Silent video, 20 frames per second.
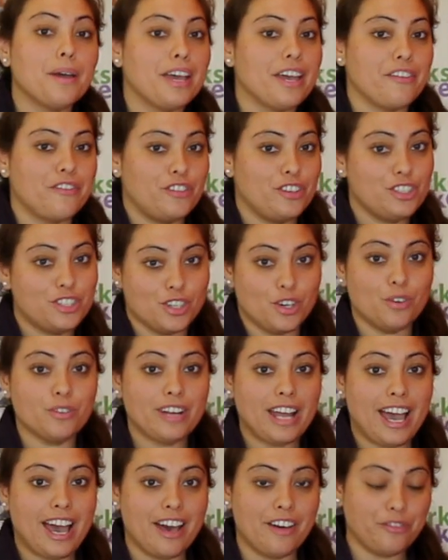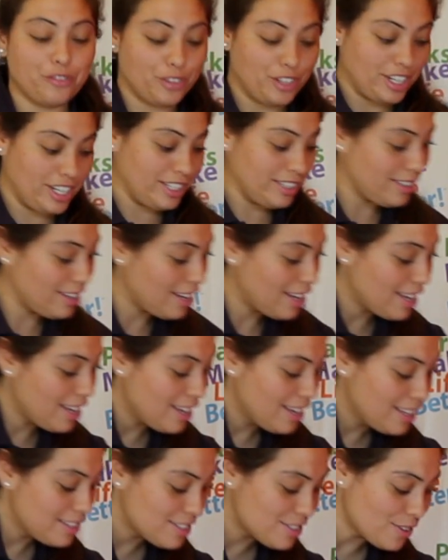If you don't have one,
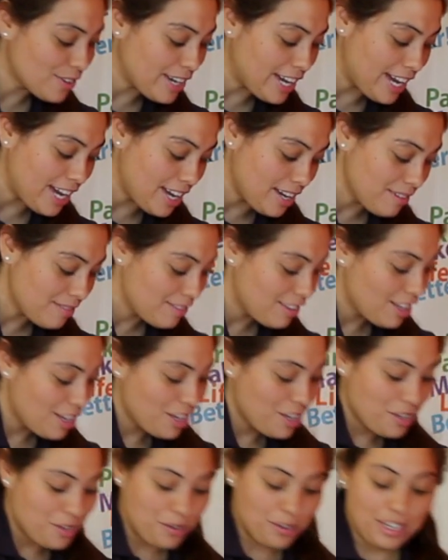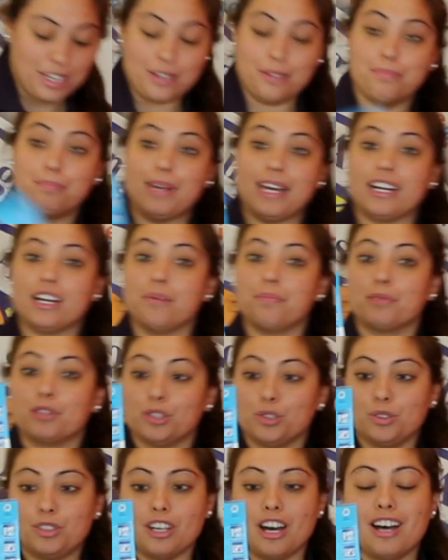it's okay. You can pick up
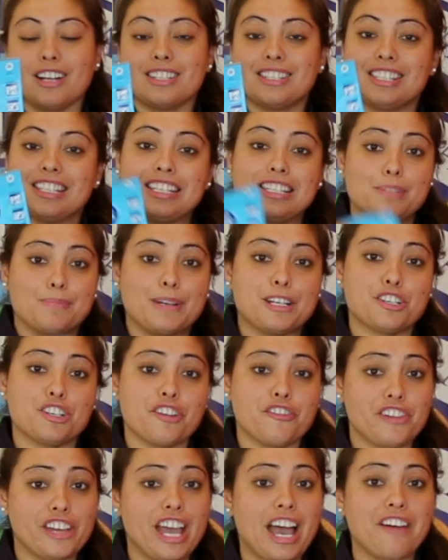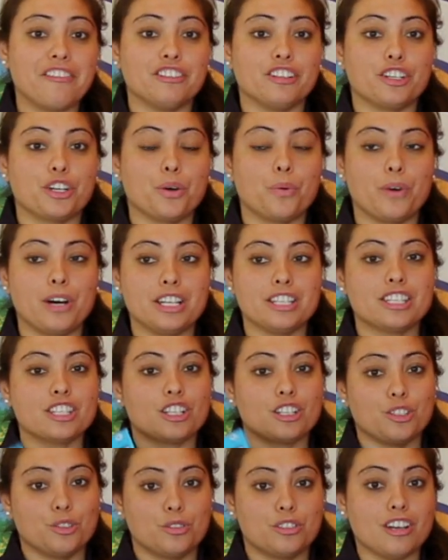glue dots, especially if you have little ones.
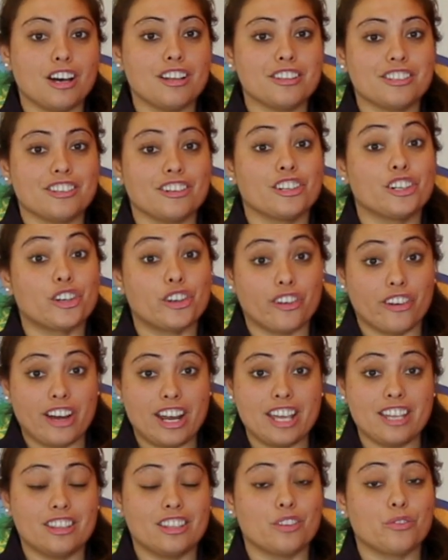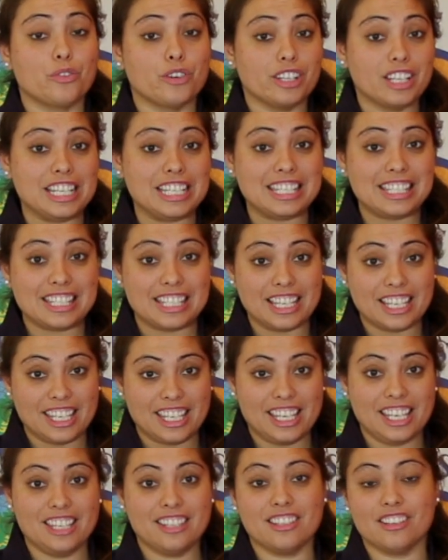Glue dots are great. They're really
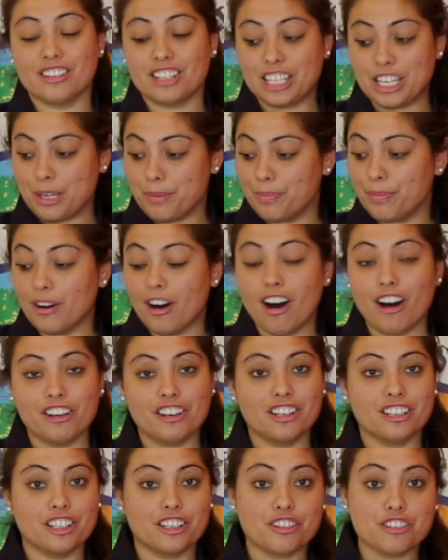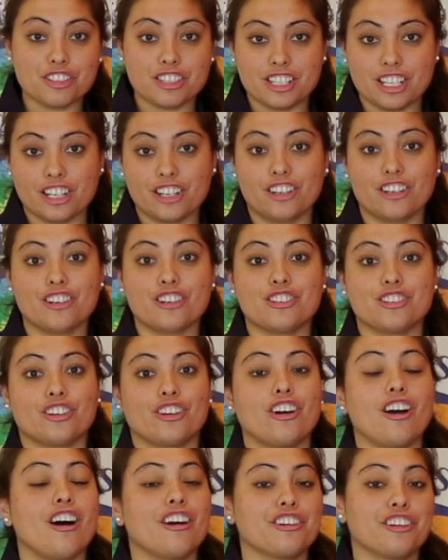sticky. They'll keep all your little stickers
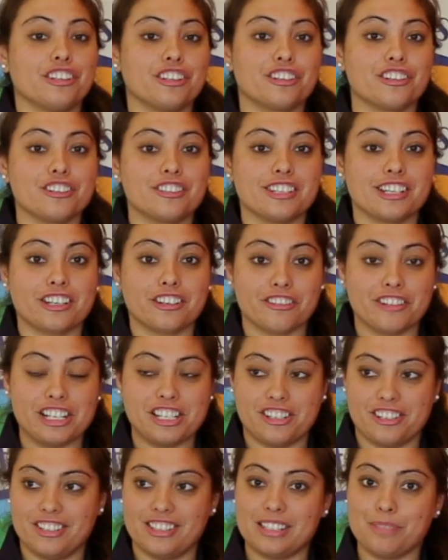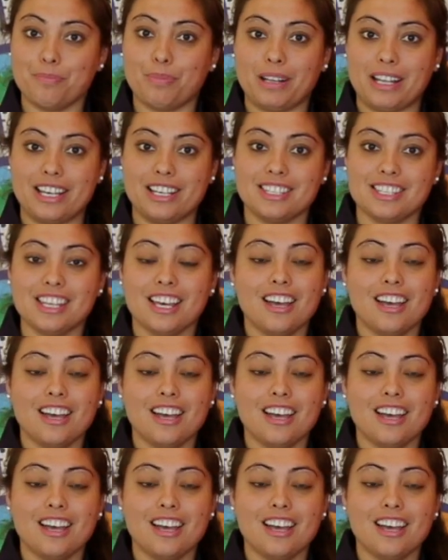or all your little decorations in place.